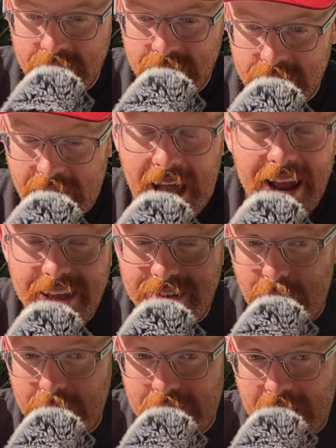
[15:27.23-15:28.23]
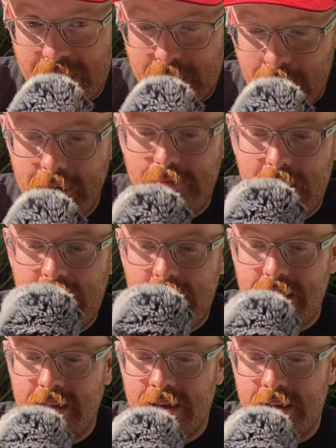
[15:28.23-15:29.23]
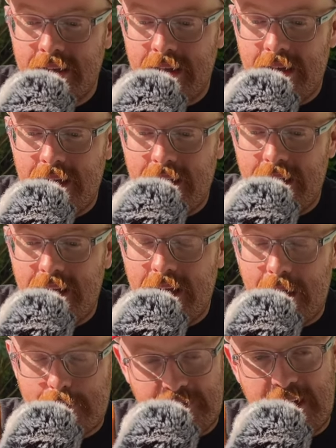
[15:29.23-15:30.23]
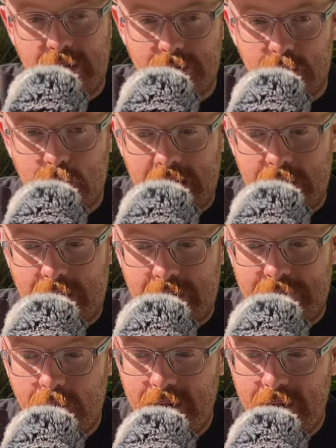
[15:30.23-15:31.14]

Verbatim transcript: Now, I didn't know that that could be a profession in 2024.